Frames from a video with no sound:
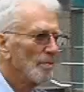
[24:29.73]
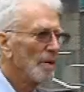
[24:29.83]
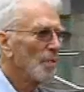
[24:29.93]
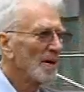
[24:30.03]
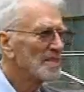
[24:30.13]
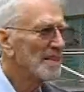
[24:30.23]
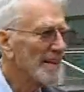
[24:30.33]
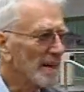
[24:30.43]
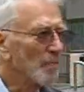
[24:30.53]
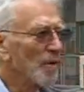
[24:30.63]
Well,
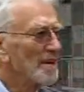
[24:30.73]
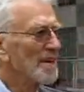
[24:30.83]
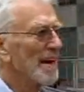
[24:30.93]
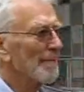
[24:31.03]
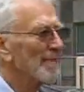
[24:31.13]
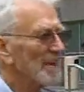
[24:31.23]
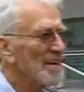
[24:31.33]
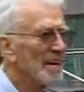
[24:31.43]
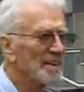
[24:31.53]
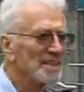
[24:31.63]
Westlake at one time
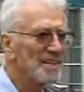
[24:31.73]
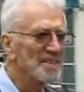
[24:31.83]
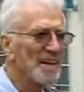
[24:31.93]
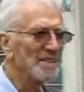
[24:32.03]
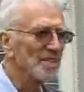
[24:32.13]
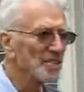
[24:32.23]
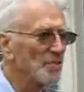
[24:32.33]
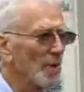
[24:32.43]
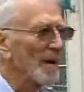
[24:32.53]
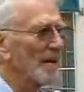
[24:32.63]
didn't exist as a
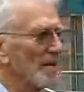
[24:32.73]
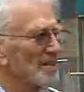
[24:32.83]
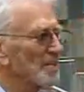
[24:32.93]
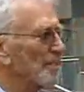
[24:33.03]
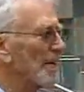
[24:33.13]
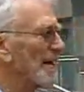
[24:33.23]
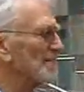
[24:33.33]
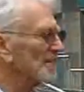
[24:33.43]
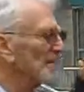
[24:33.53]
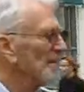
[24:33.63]
square, as a
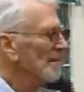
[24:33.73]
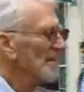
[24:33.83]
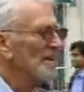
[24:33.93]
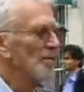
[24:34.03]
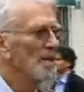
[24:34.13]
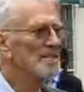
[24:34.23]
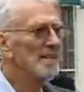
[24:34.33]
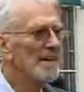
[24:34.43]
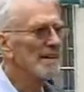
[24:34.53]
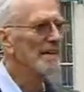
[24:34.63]
plaza. There
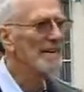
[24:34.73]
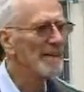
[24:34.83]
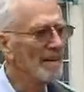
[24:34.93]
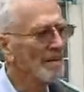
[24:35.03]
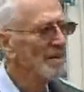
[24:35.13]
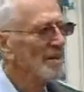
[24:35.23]
wasn't anything here.